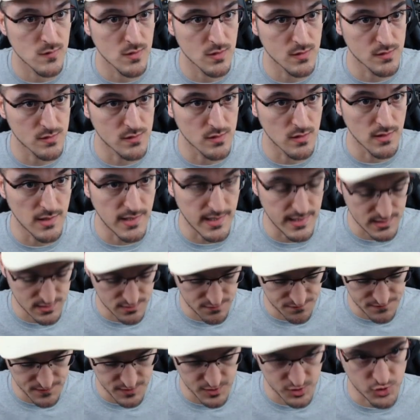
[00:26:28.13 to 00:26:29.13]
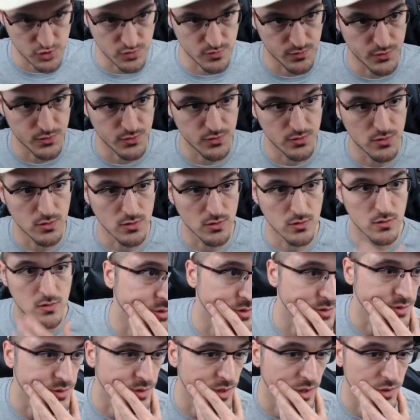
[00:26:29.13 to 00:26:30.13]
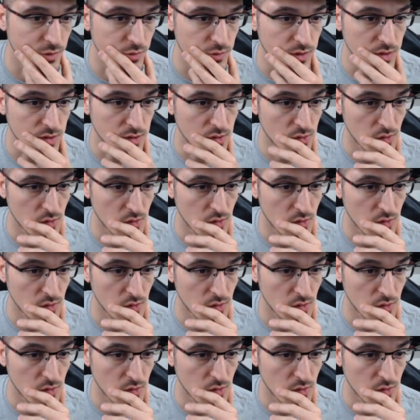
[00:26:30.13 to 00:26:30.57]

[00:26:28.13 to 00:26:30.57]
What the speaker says: That's the last fetchable. It's not looking